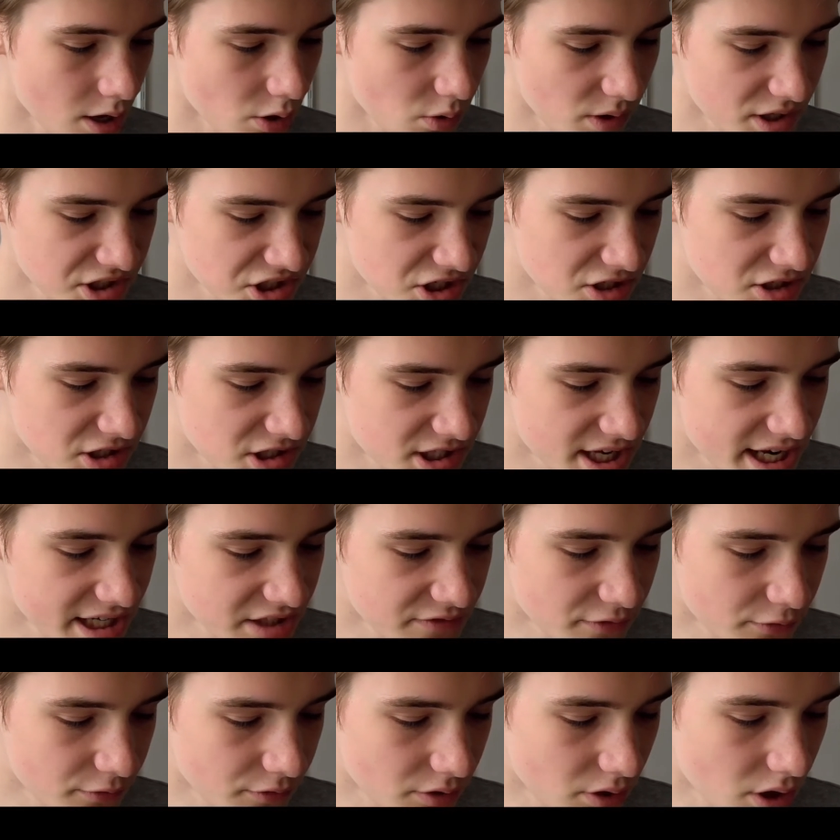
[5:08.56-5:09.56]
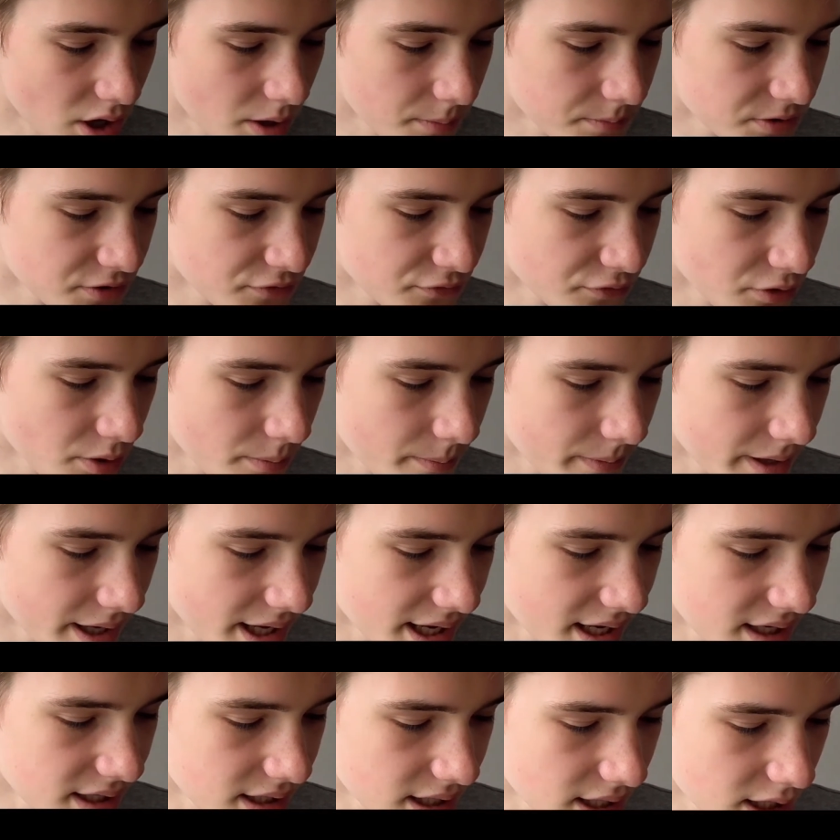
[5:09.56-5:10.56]
Question 6 comes from
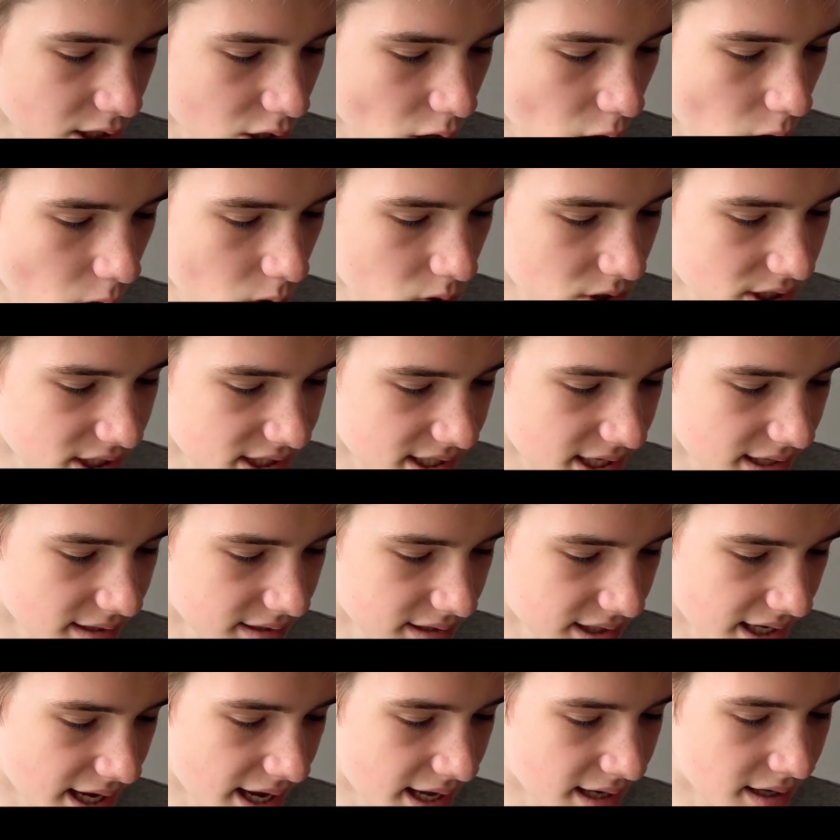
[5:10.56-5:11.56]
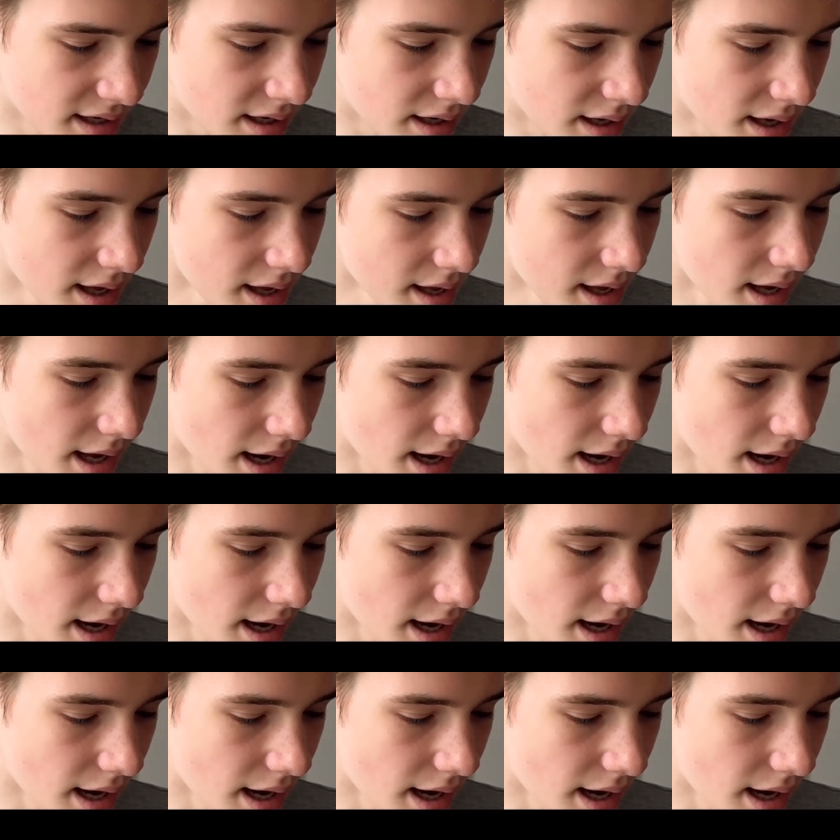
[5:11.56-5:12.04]
Indigo Santana.